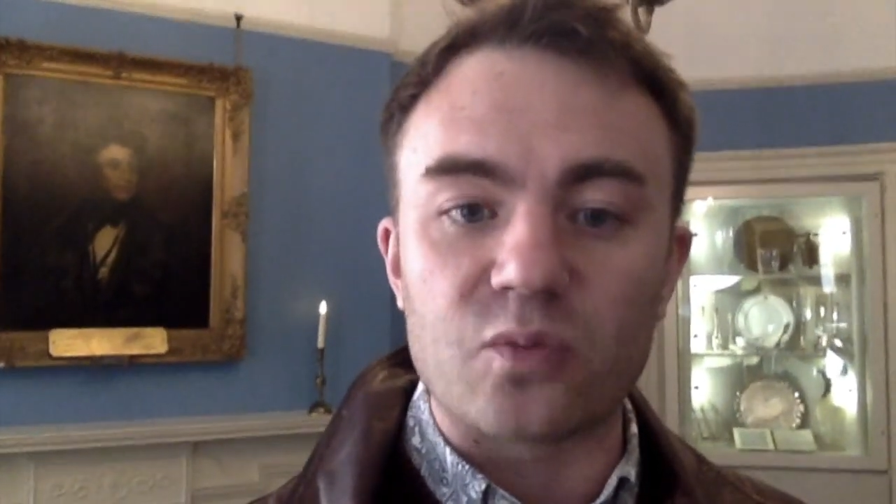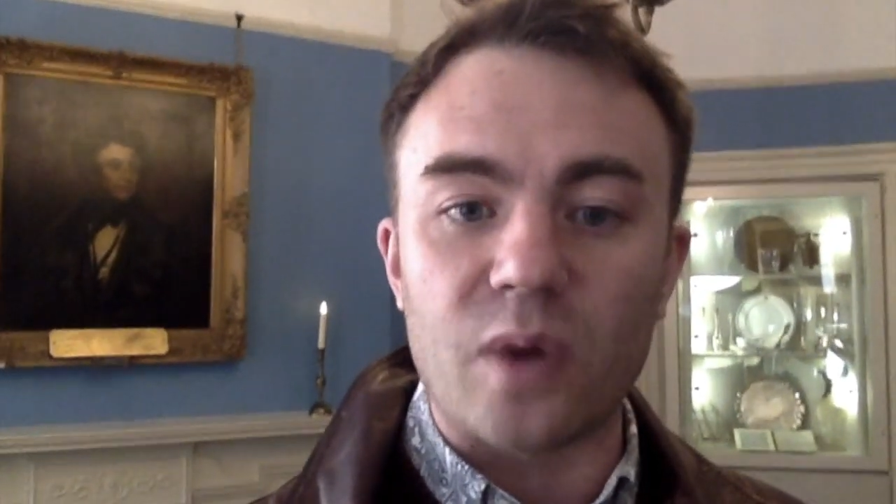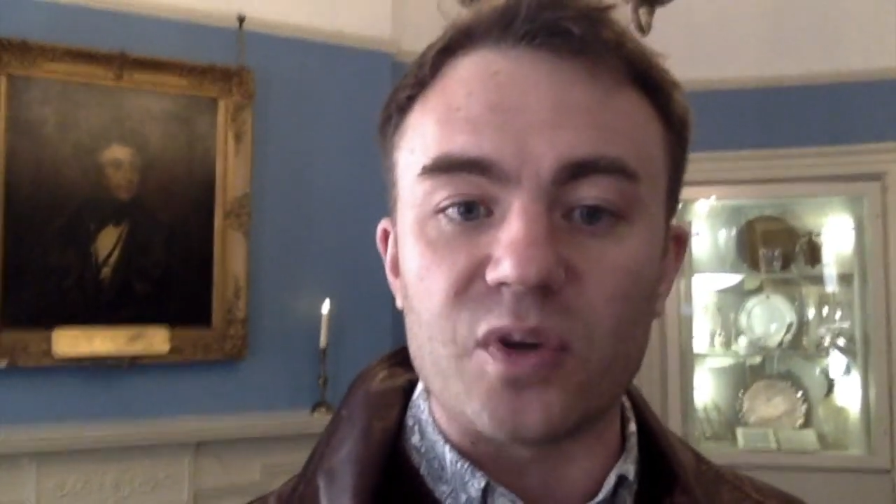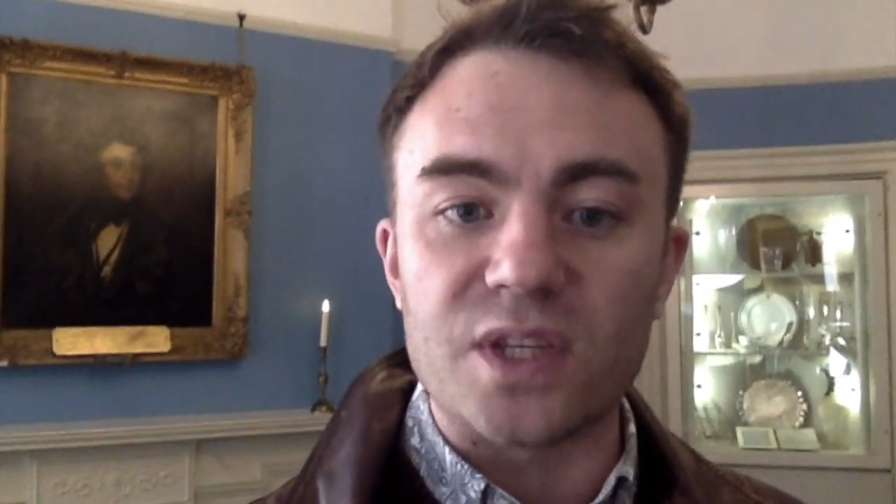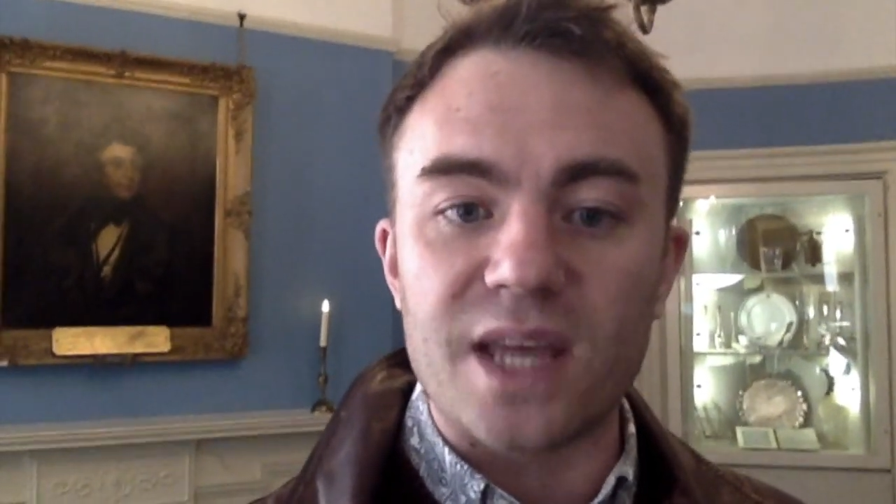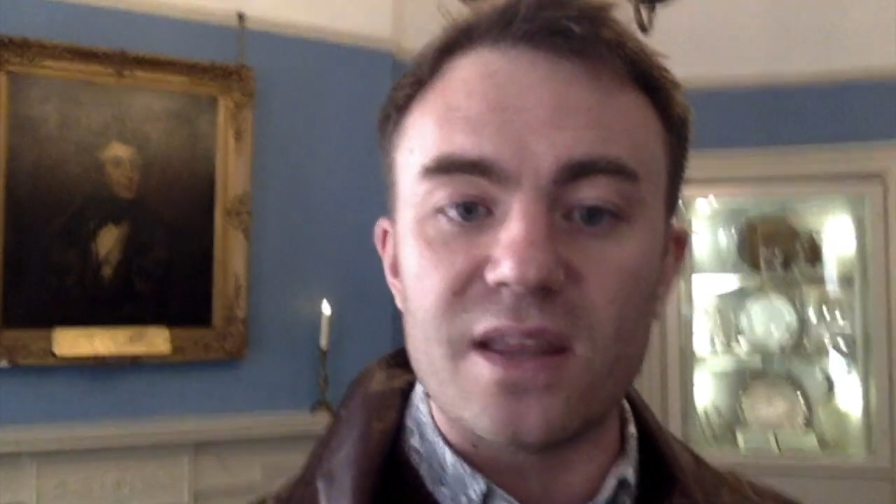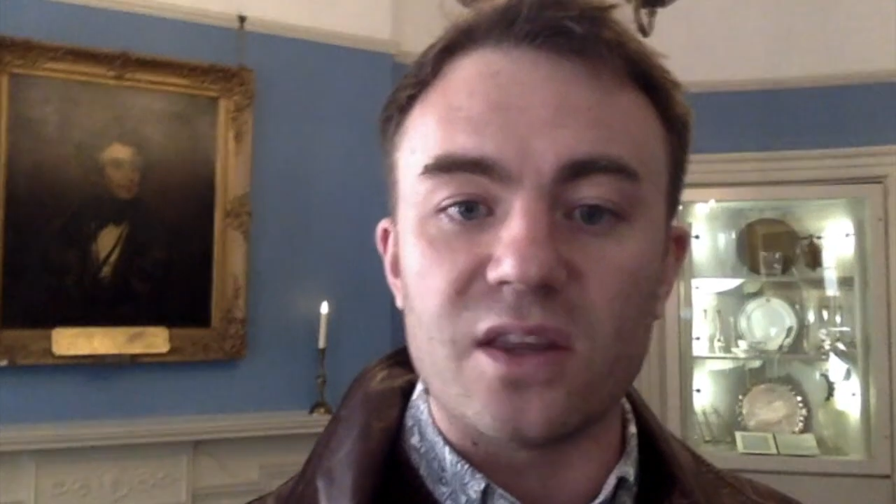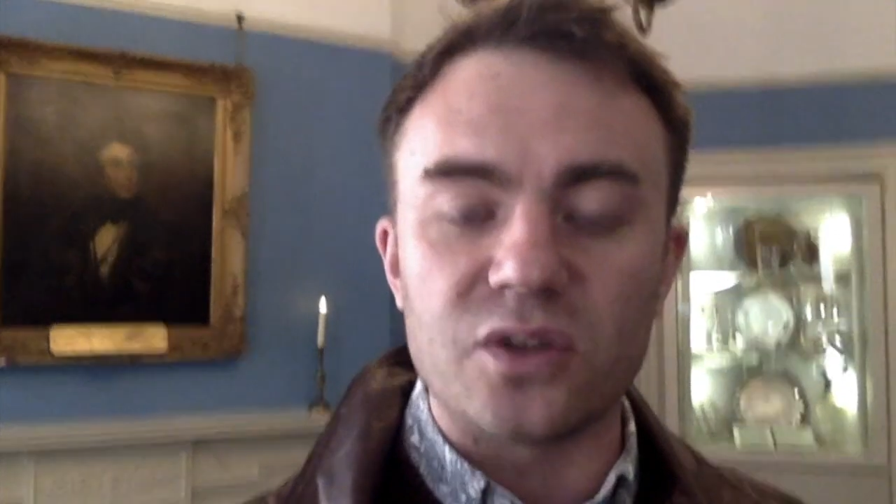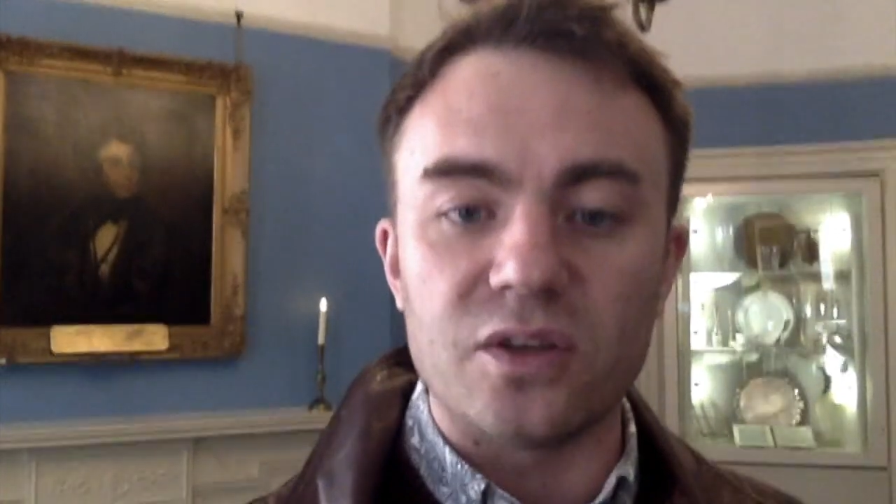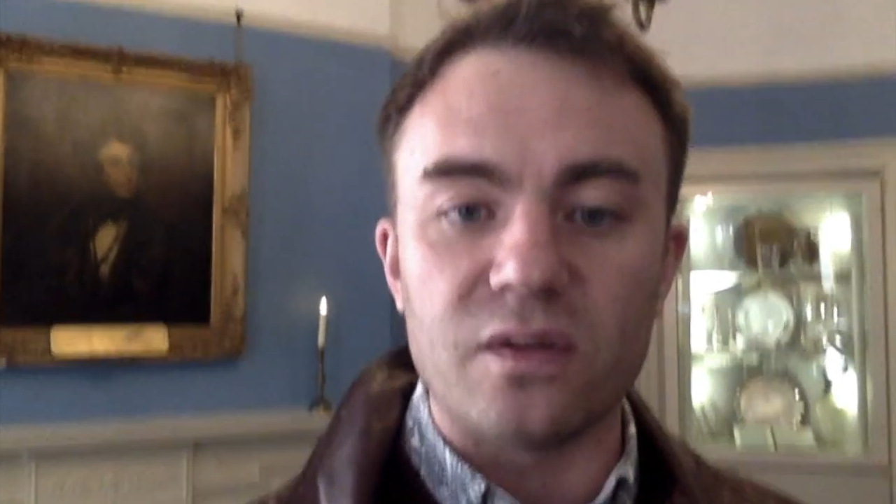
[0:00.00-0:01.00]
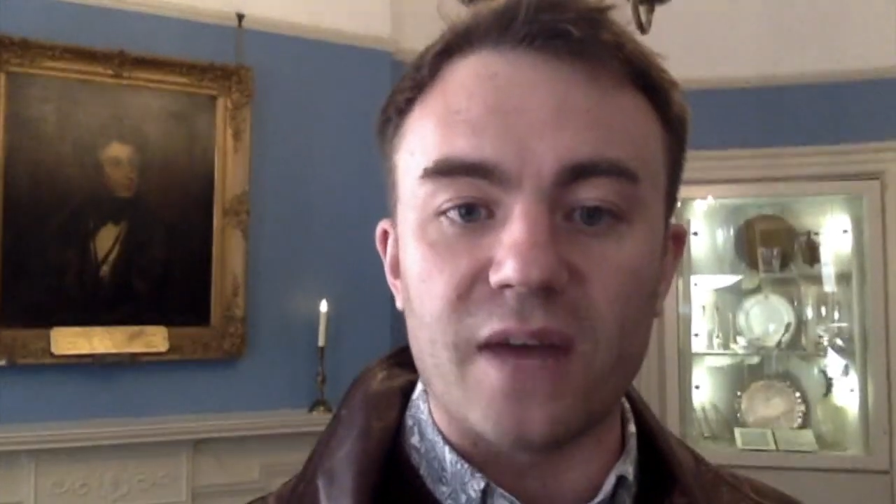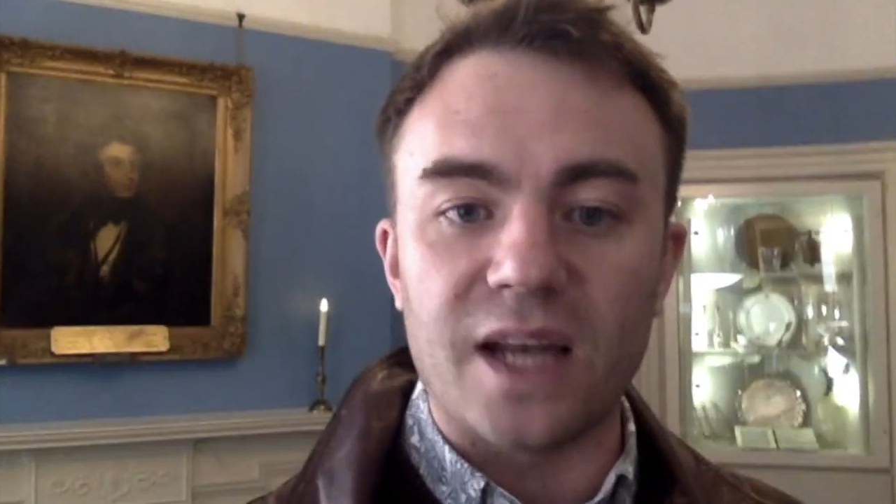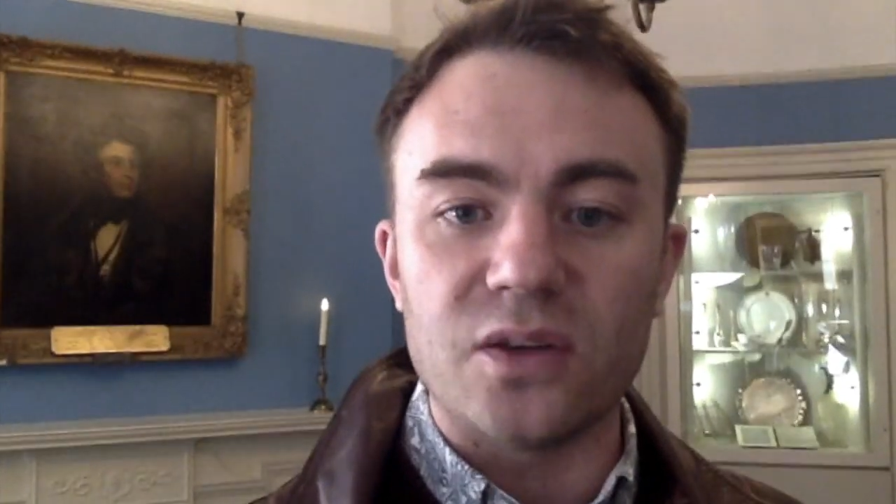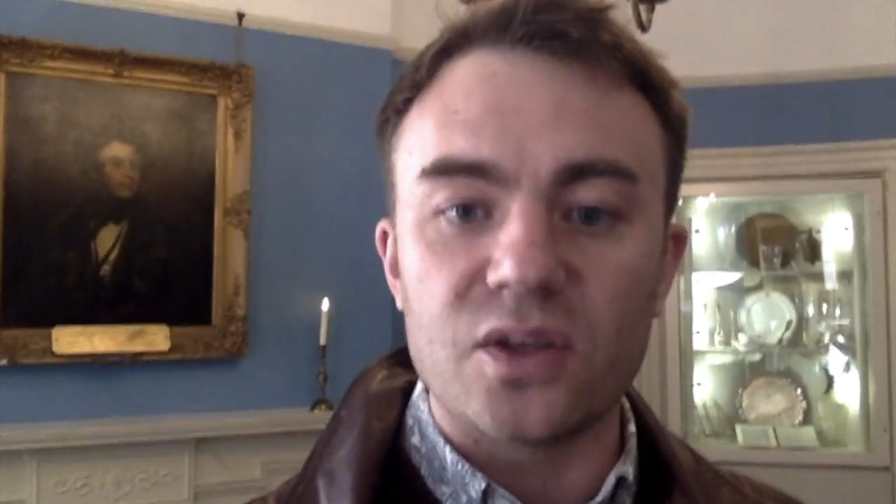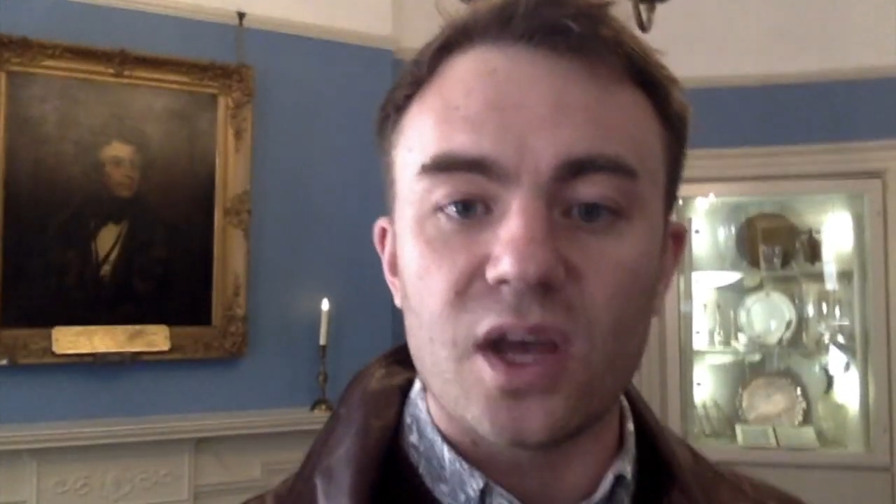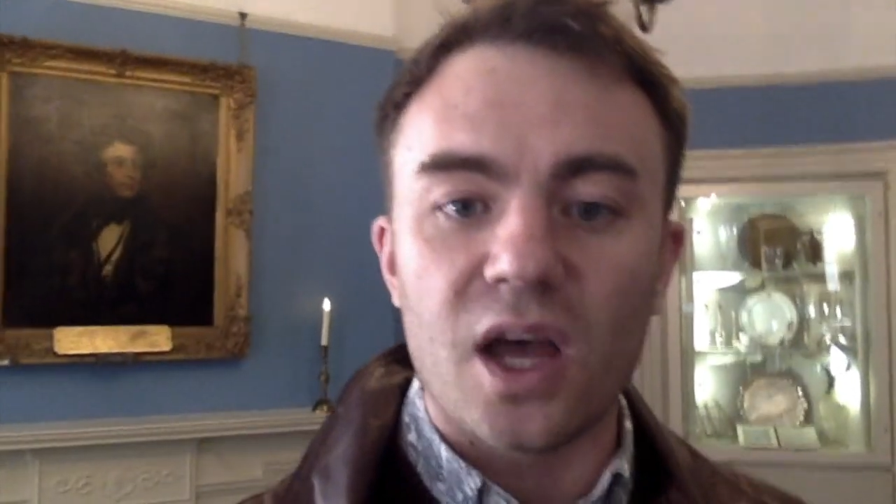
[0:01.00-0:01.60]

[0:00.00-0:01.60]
represent those two values